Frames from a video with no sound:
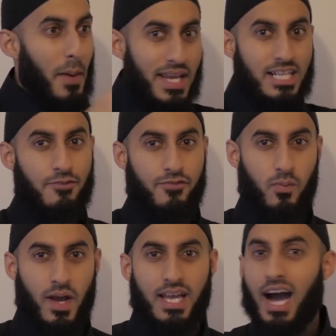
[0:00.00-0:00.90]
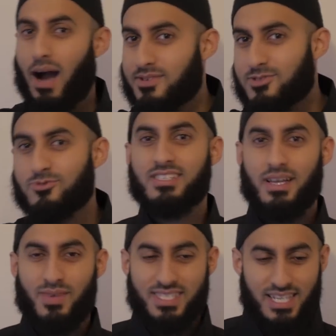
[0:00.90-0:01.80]
but in a different way. I'm just using
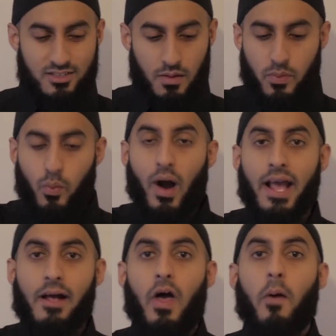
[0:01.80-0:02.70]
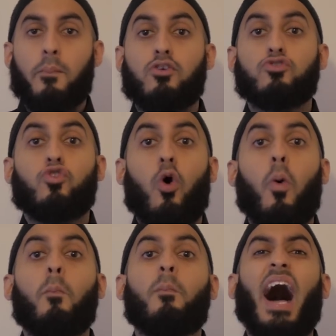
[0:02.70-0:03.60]
them as an example. Why? Because the
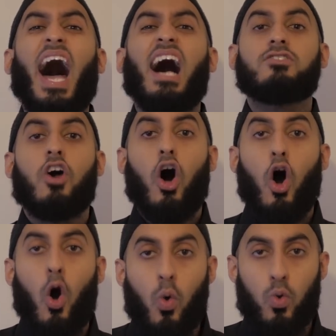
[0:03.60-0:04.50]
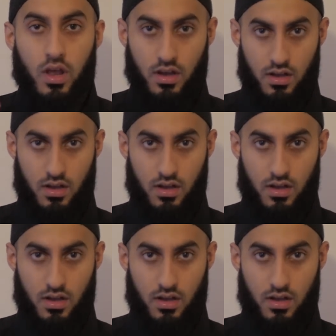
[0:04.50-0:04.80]
Ummah as a whole,